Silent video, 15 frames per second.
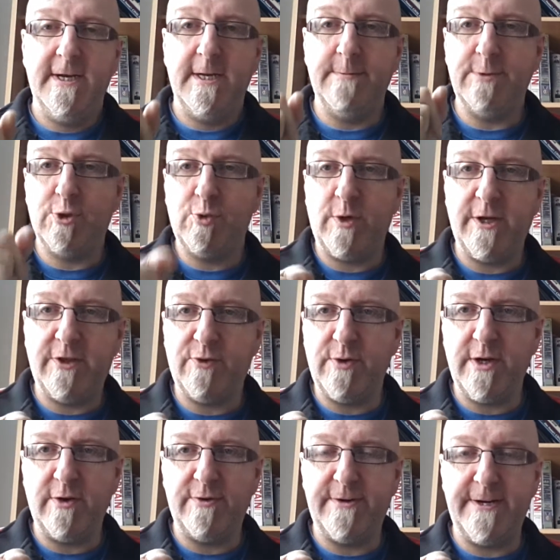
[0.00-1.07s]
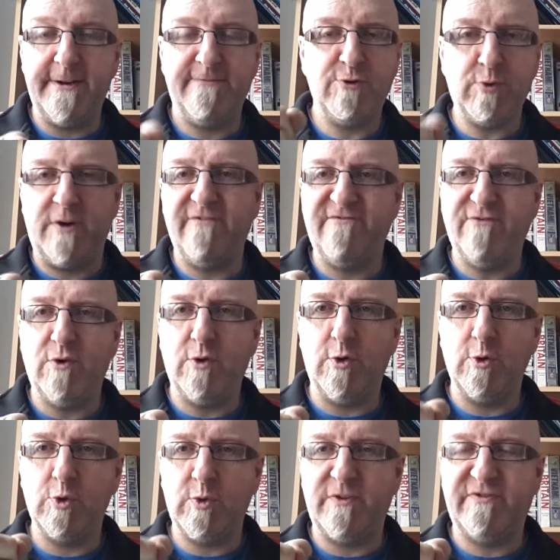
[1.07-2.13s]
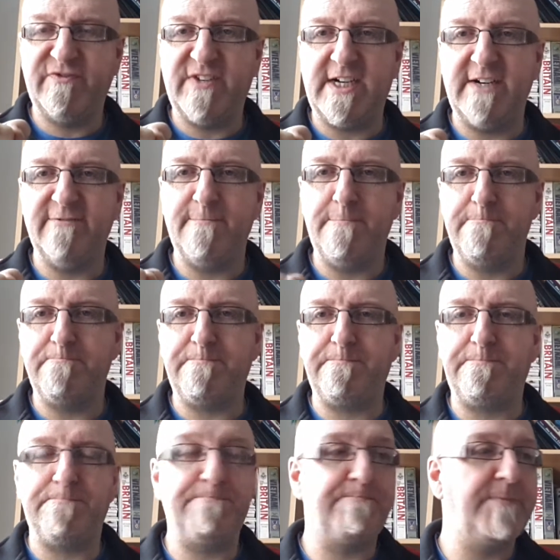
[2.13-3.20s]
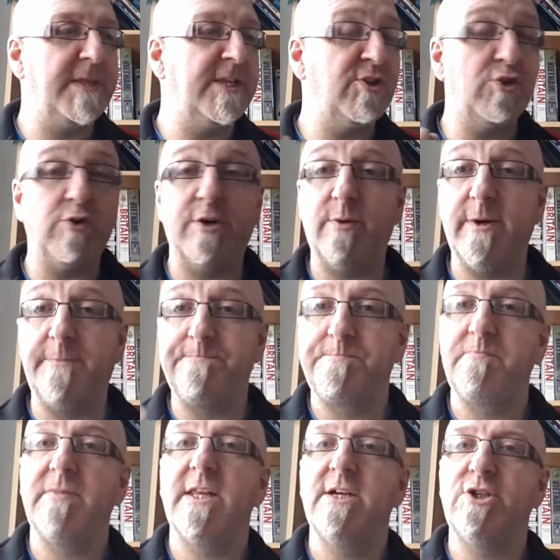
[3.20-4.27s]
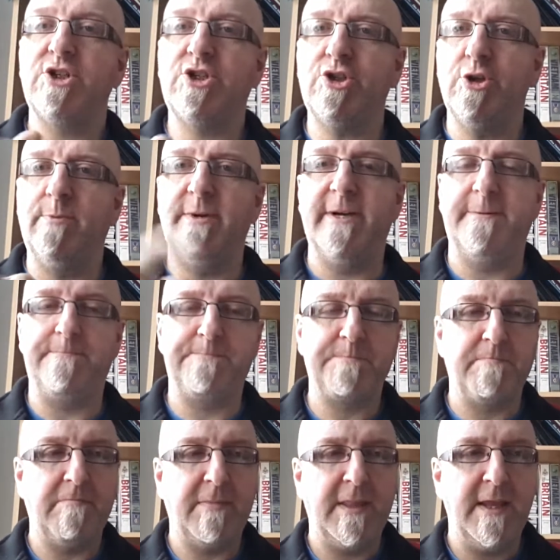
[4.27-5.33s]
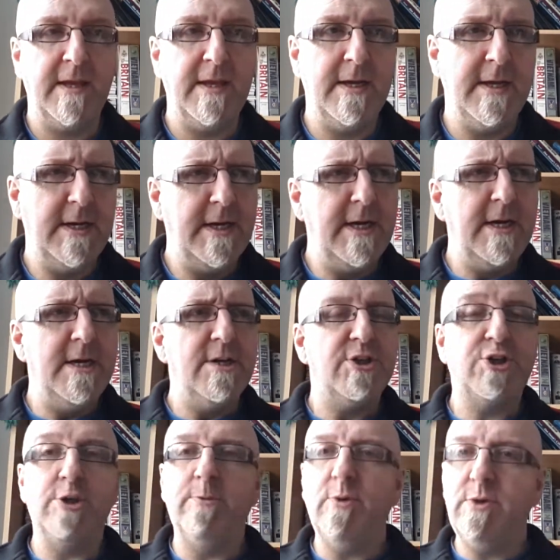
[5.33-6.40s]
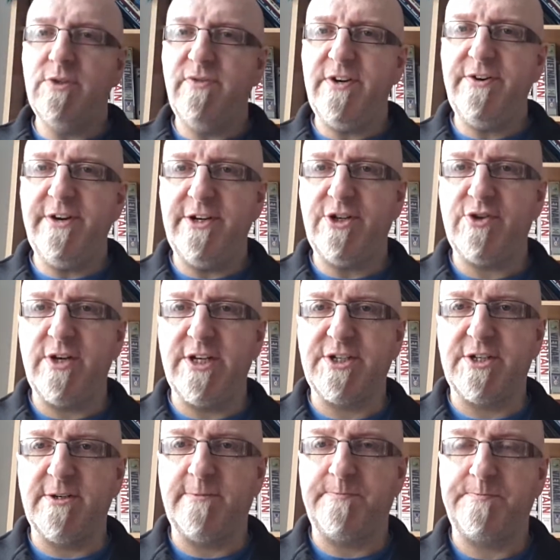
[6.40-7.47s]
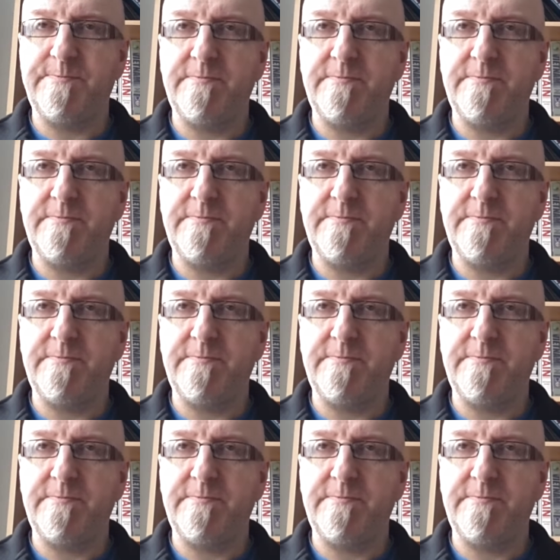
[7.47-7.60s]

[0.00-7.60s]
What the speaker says: I'm at 23 already, 24, 25. So anyway, summer was very interesting.